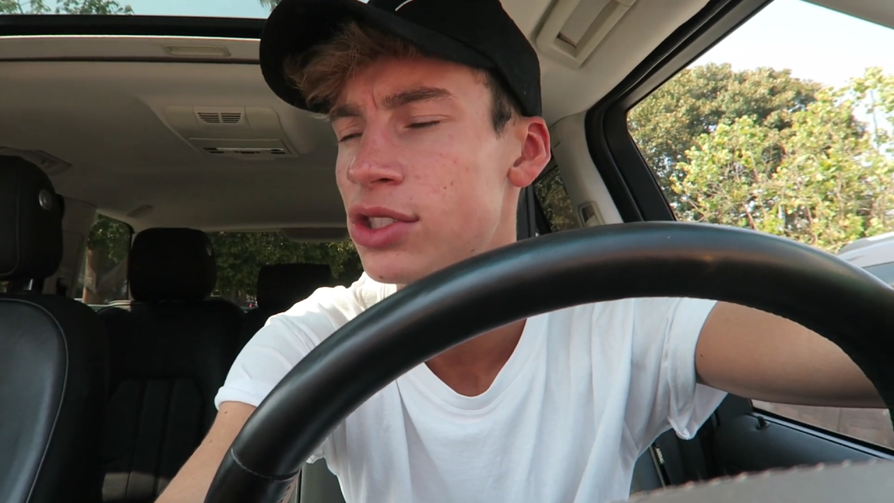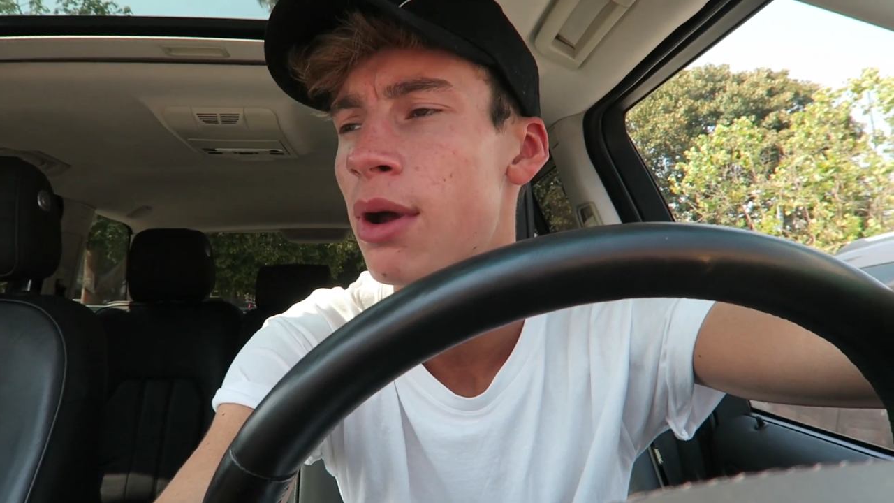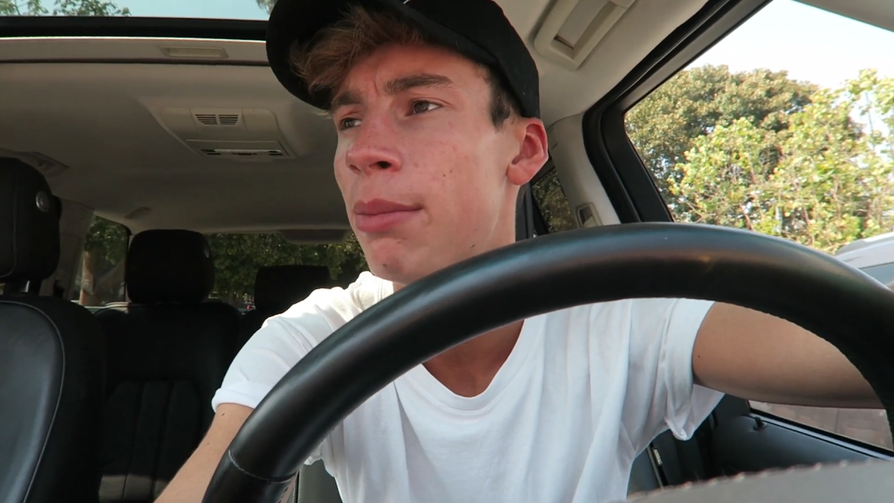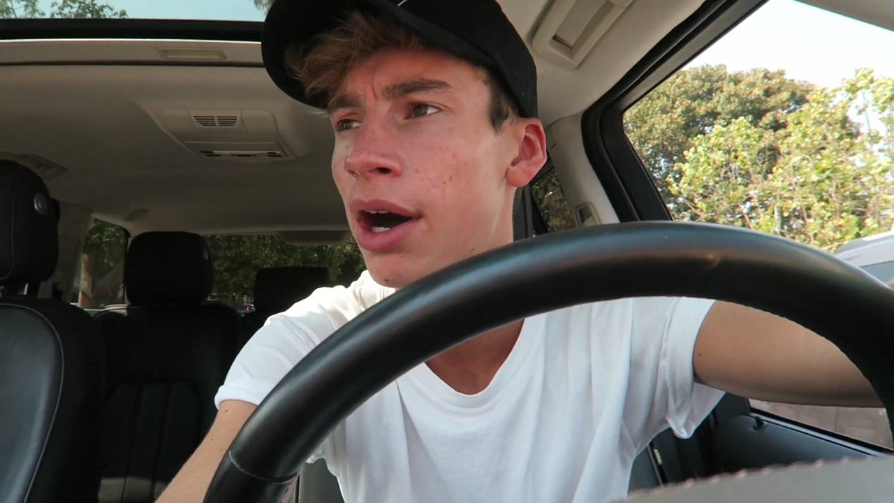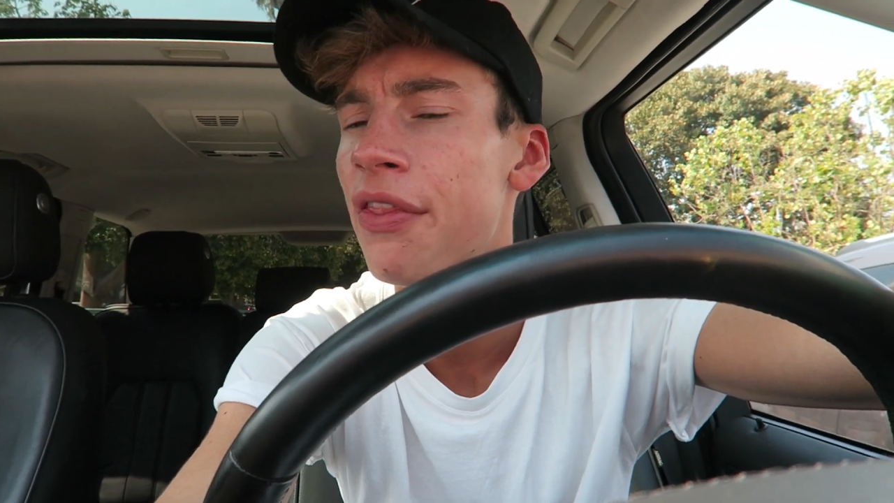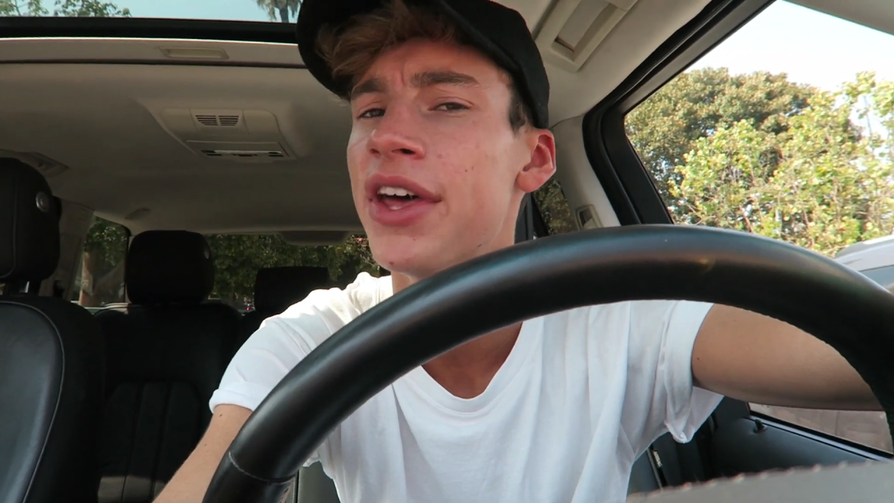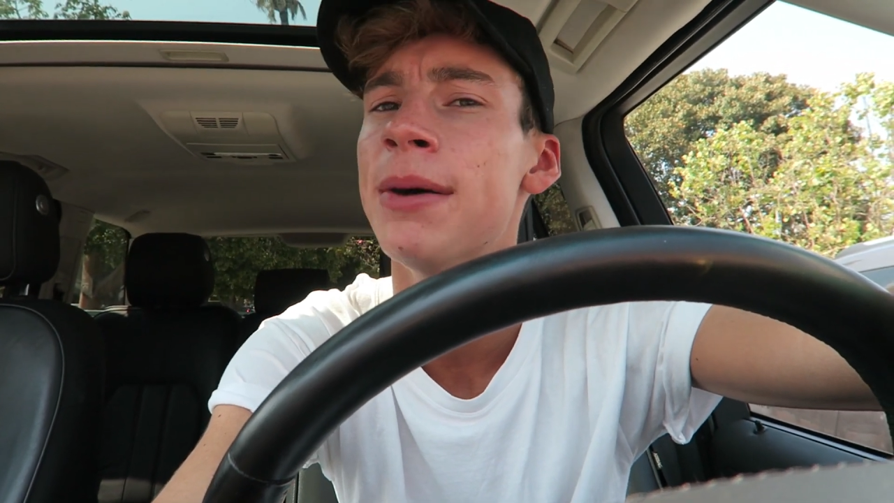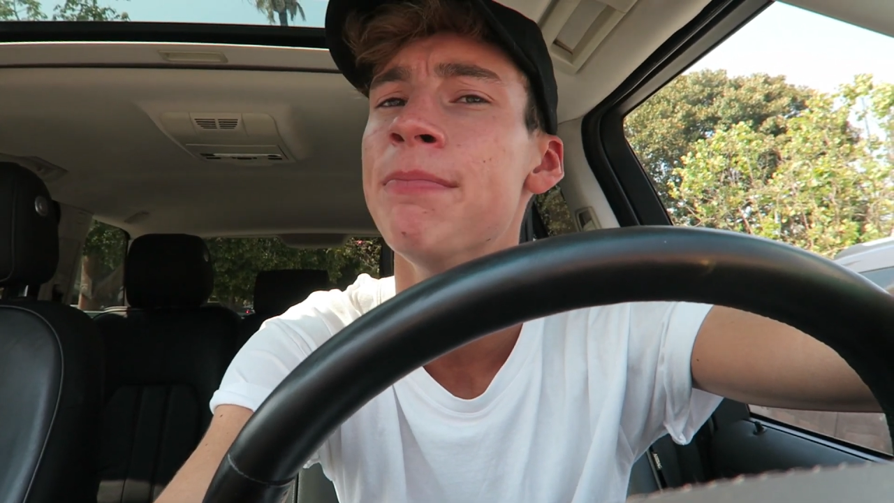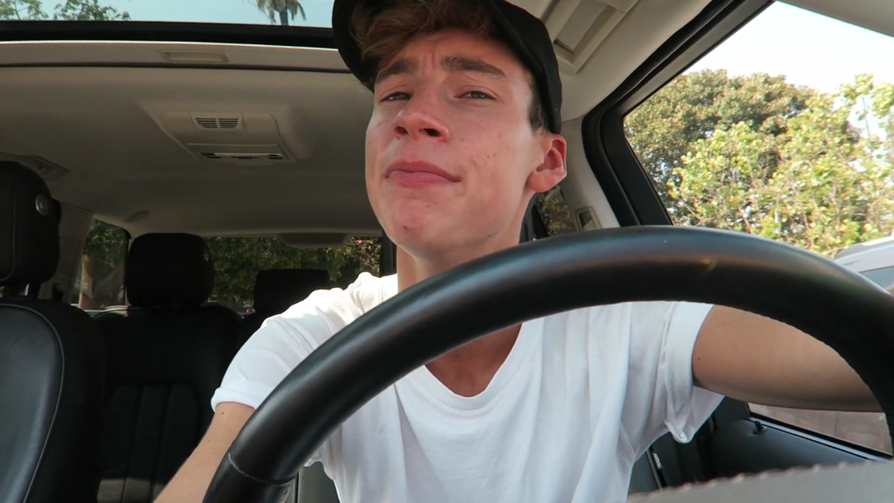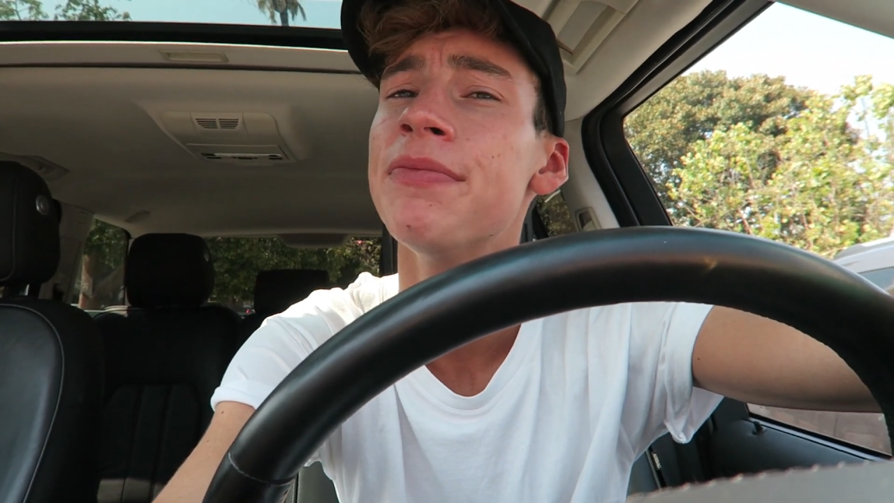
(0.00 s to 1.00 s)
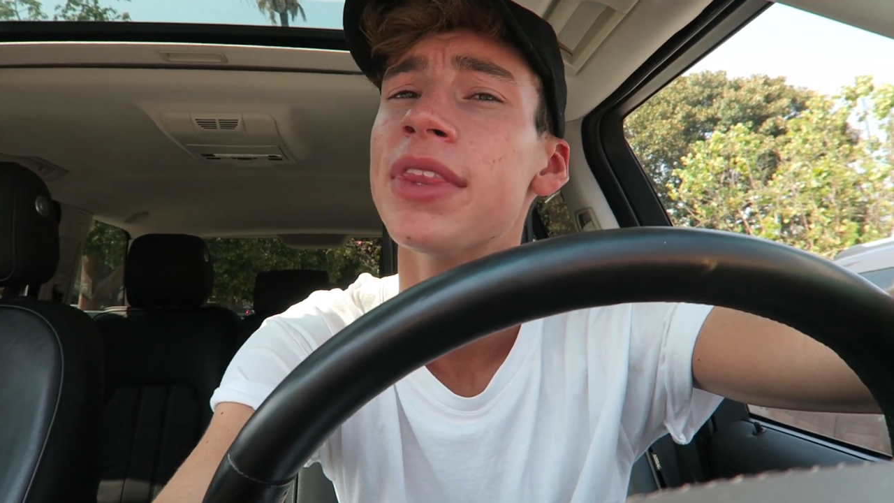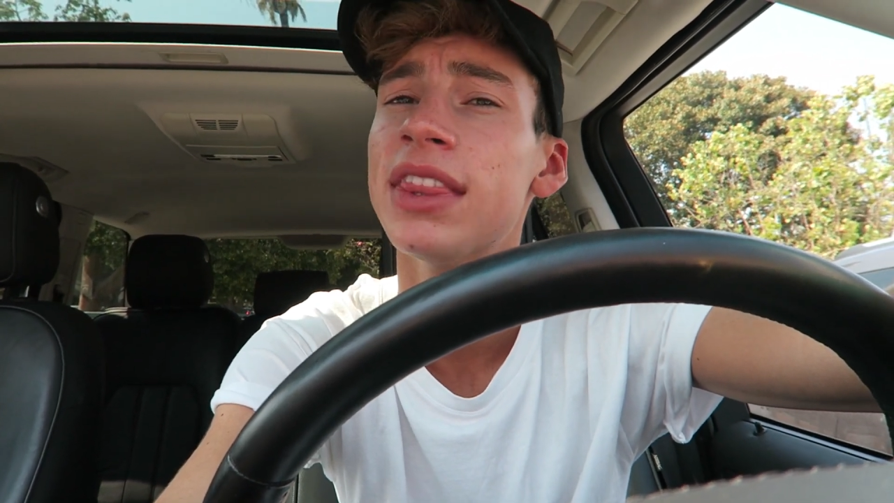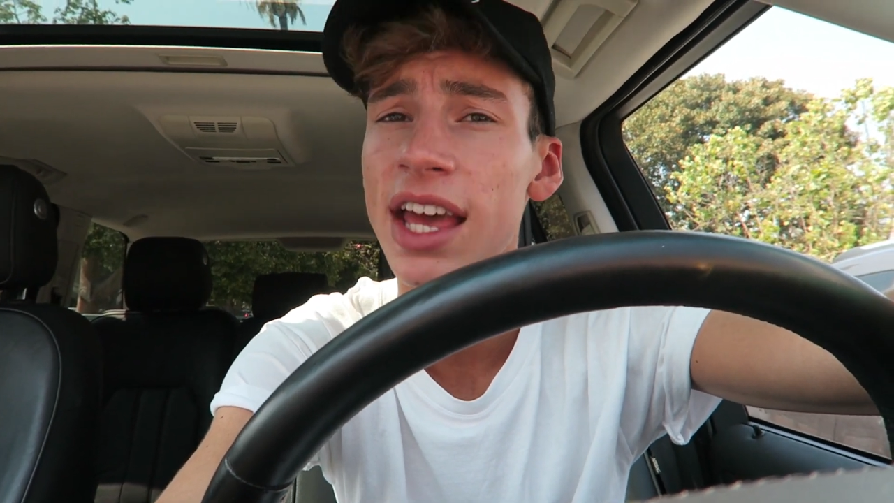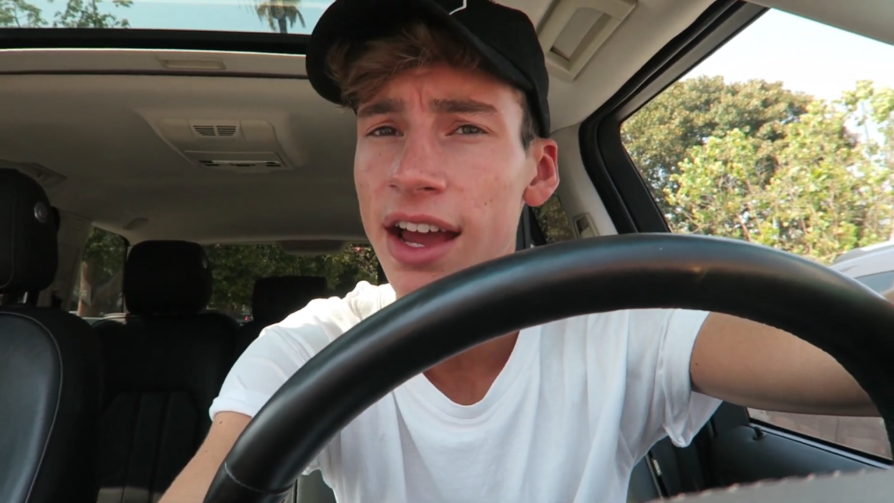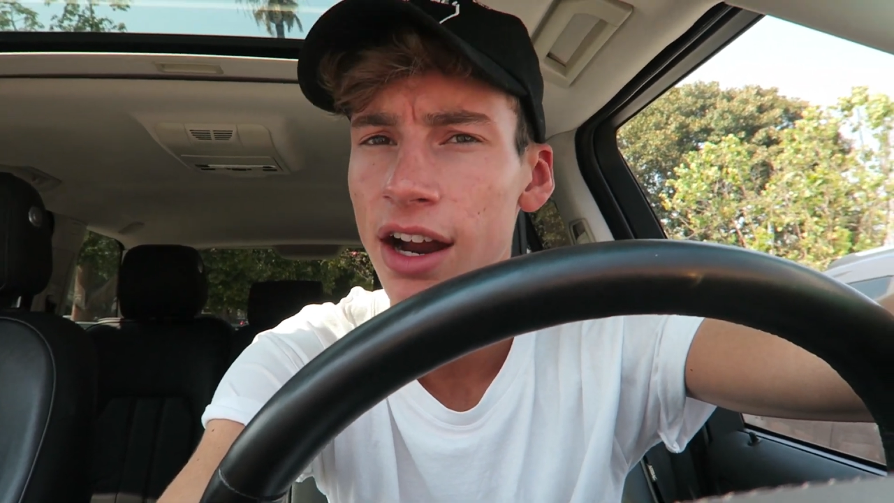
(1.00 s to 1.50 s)
so I bought them
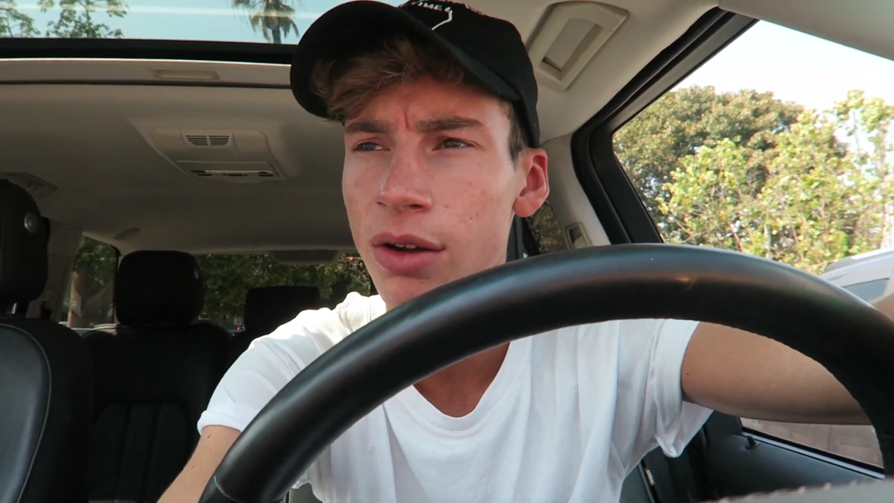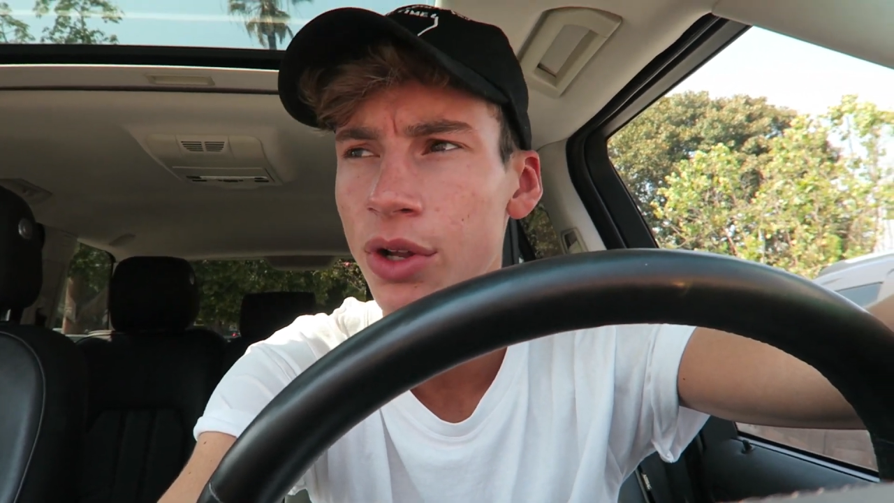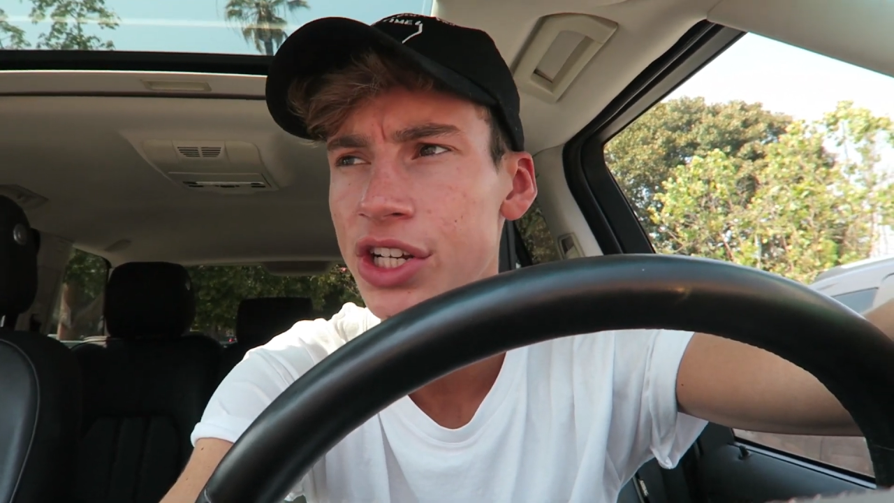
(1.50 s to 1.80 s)
there.